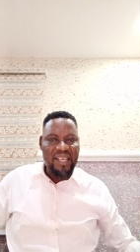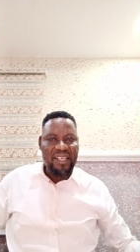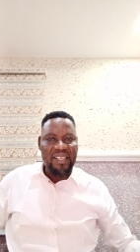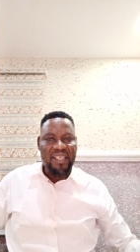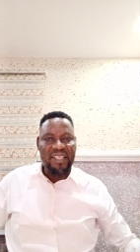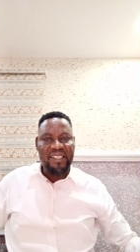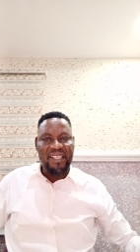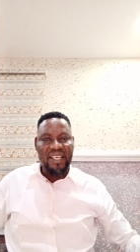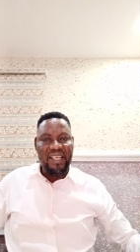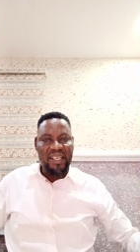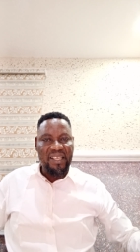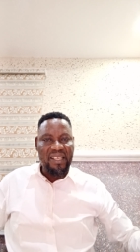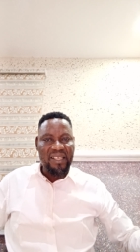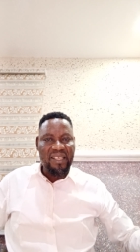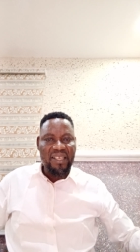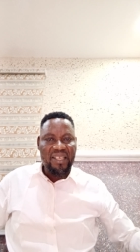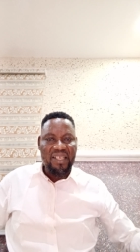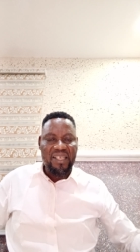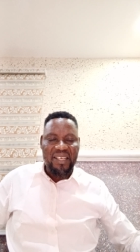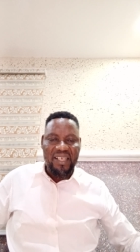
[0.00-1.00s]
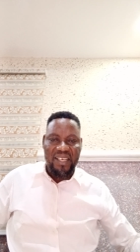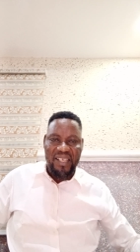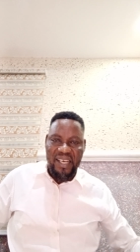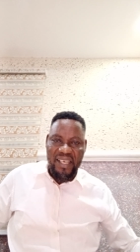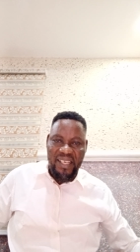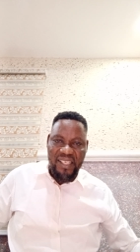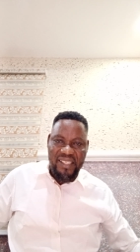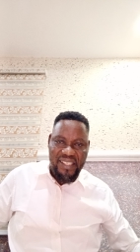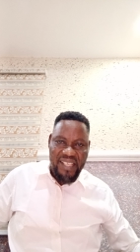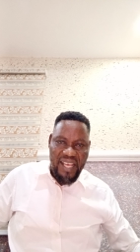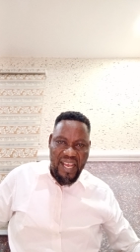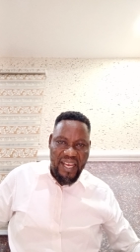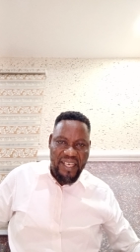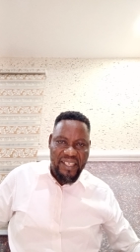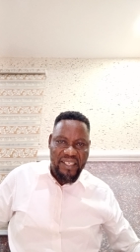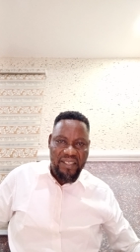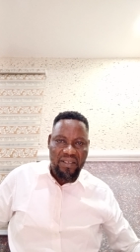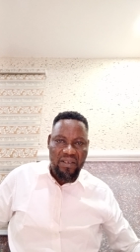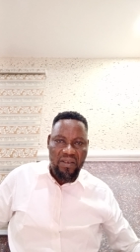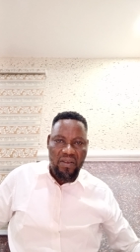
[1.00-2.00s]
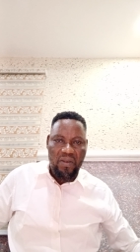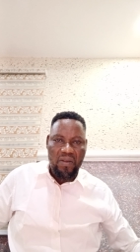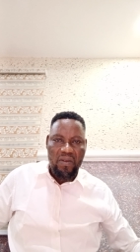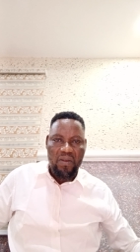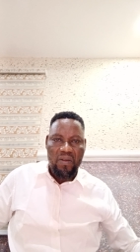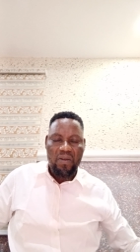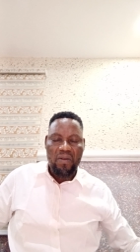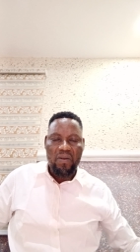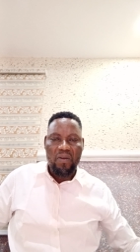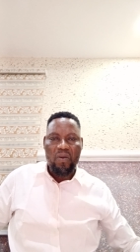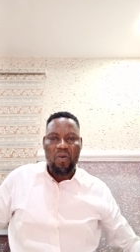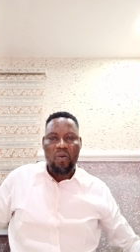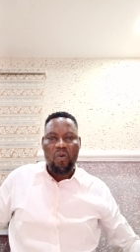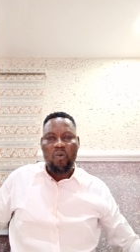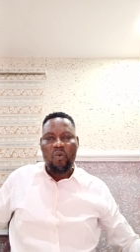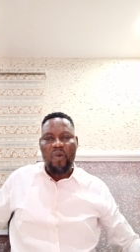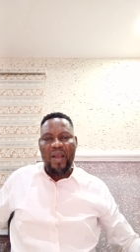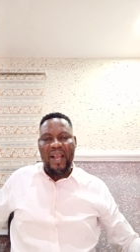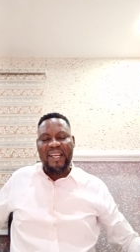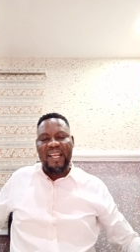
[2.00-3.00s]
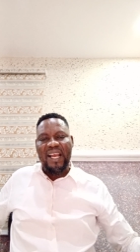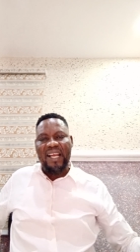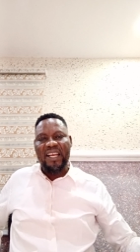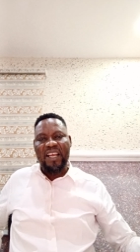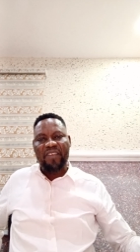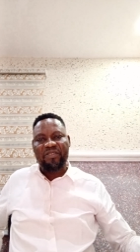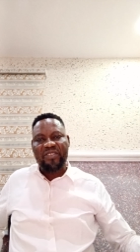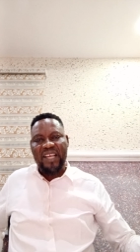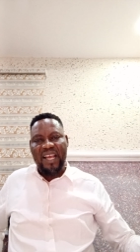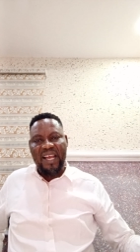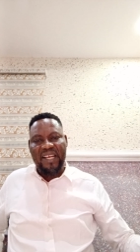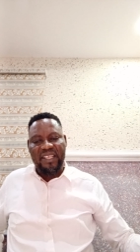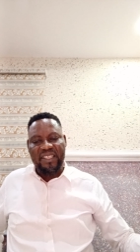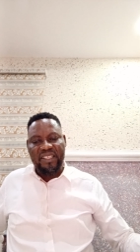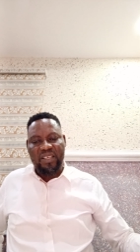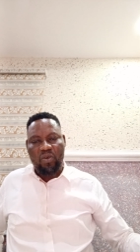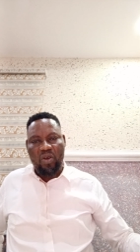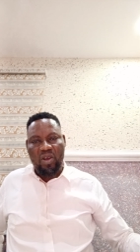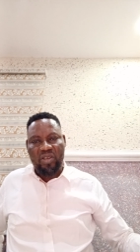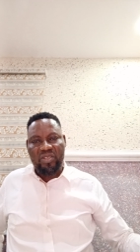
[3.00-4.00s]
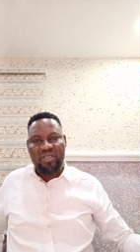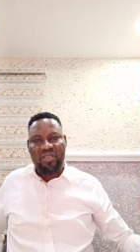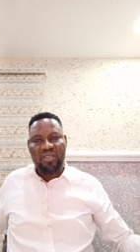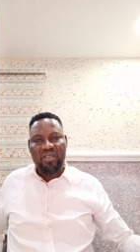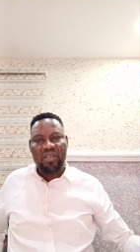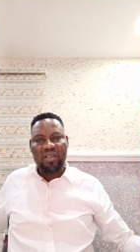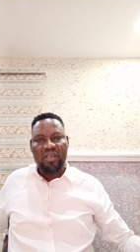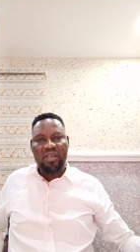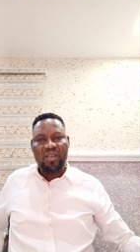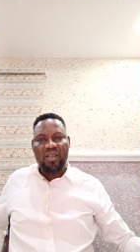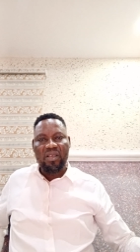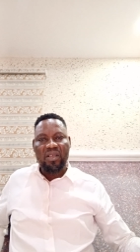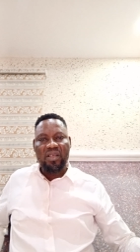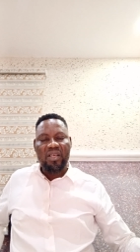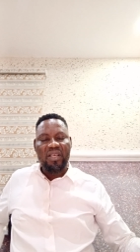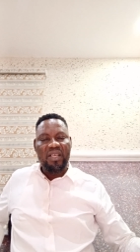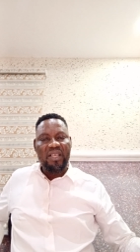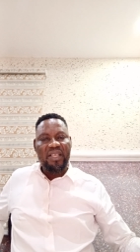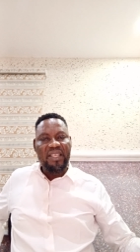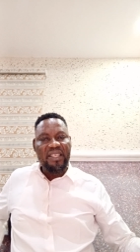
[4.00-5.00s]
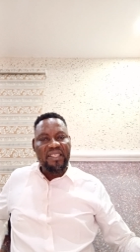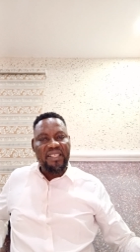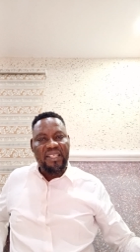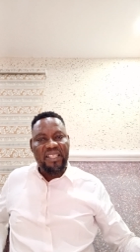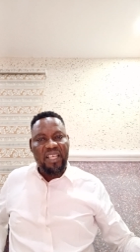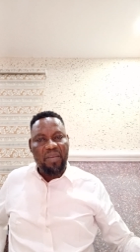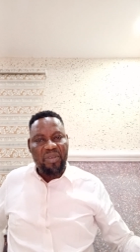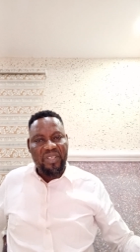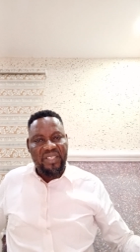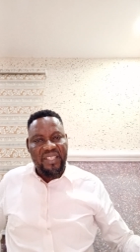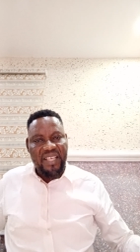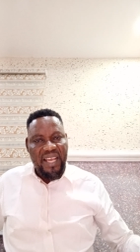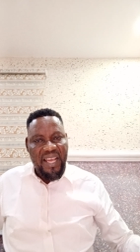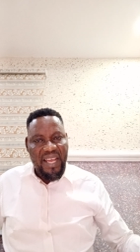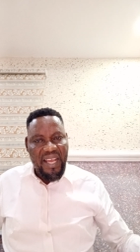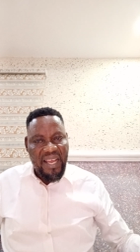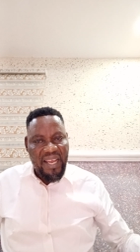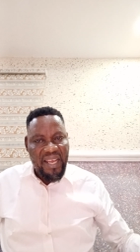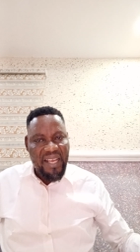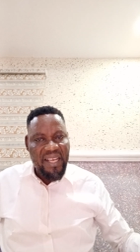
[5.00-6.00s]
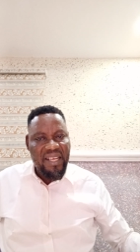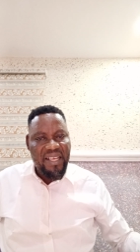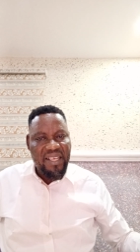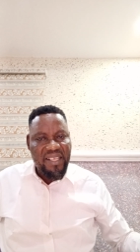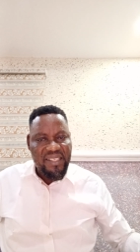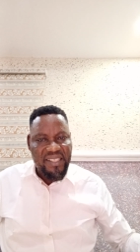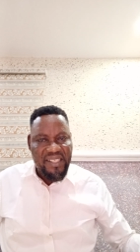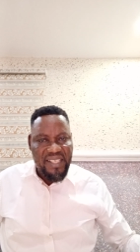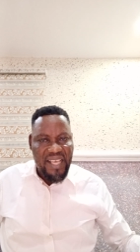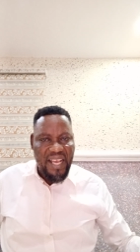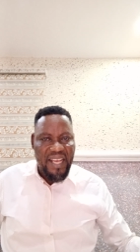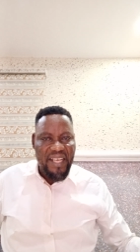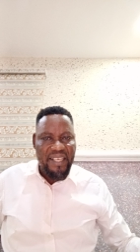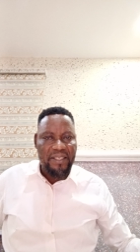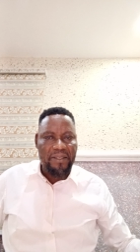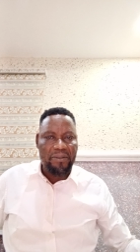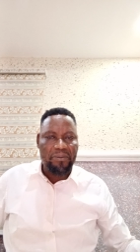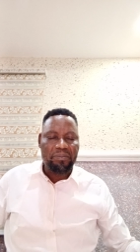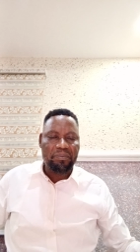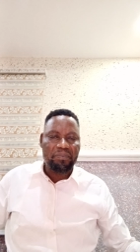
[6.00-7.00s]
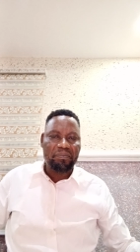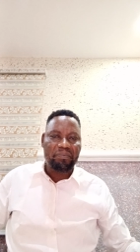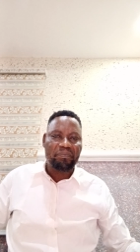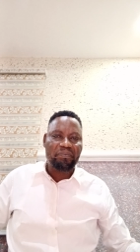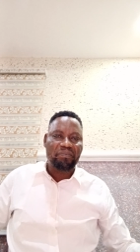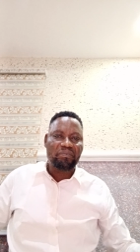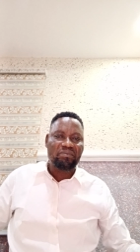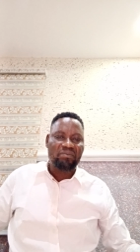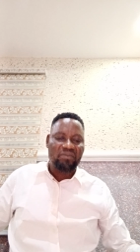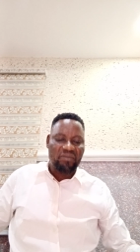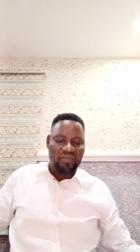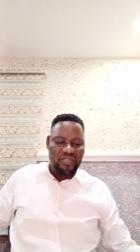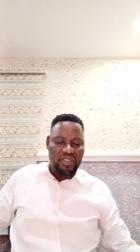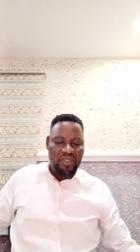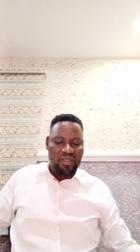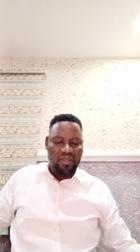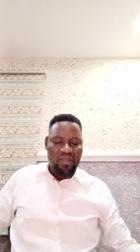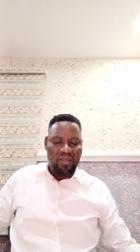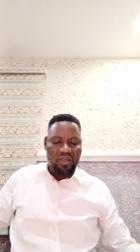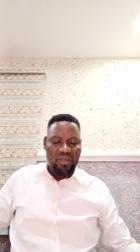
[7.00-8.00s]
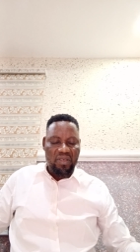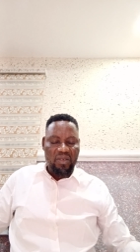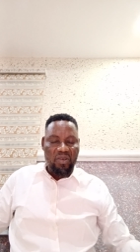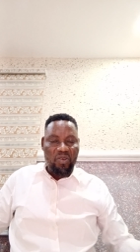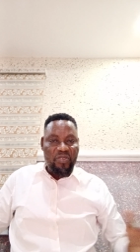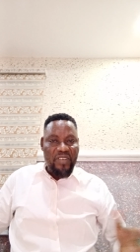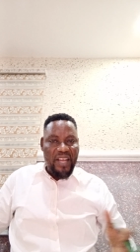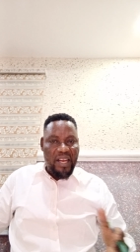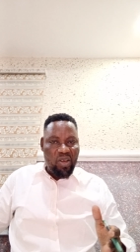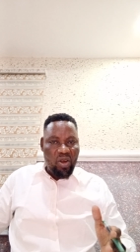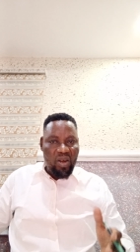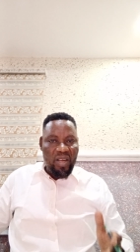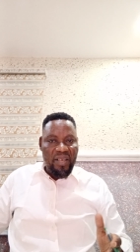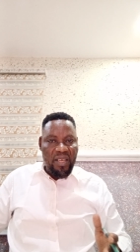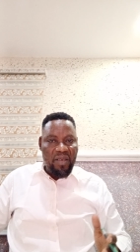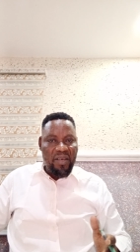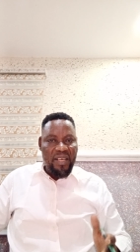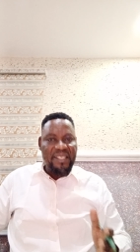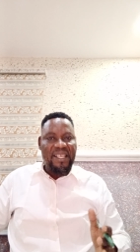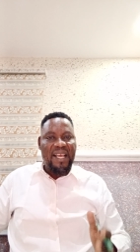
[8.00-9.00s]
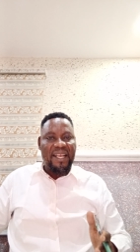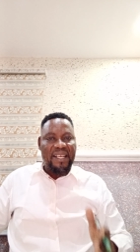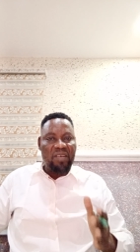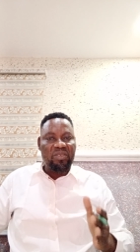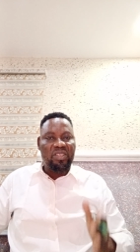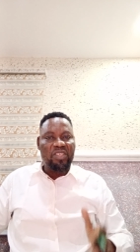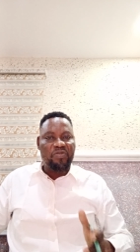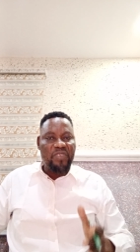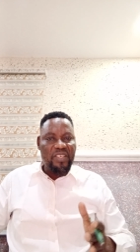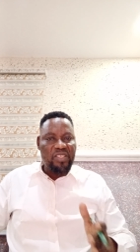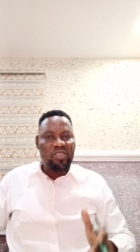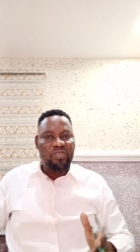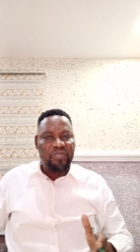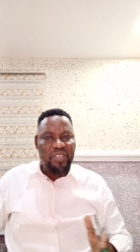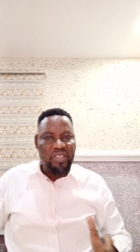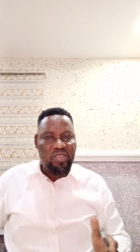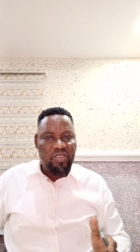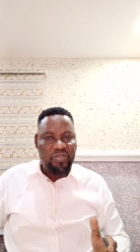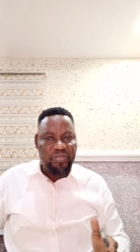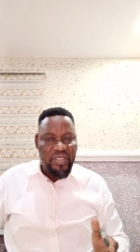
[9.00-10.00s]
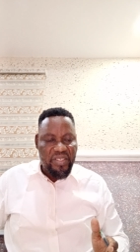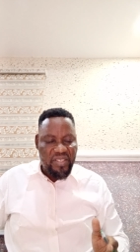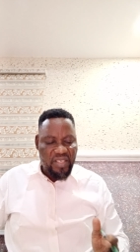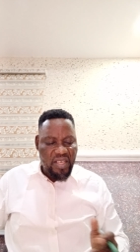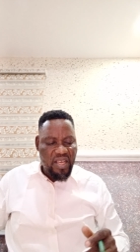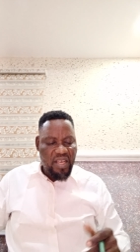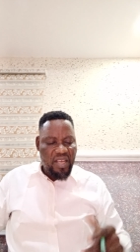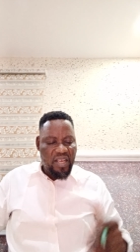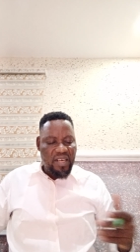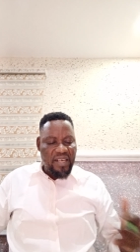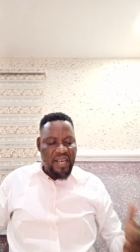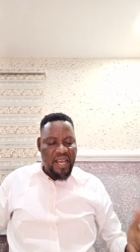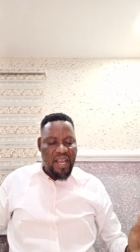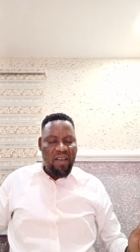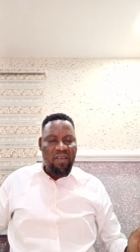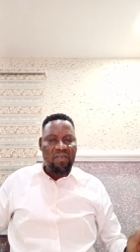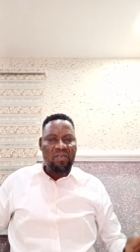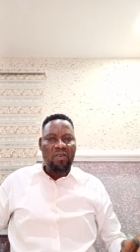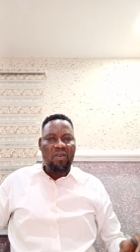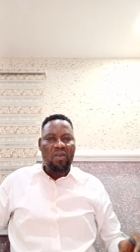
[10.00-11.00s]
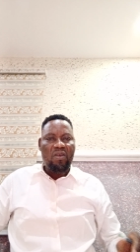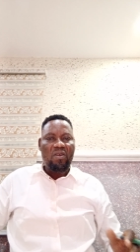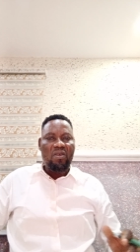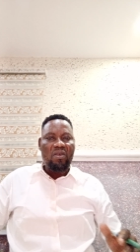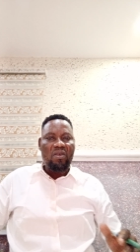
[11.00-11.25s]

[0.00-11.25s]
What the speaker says: is a credit side, while your left hand is a what? Is a debit side. If you are drawing, the latest account is facing face to face. Now,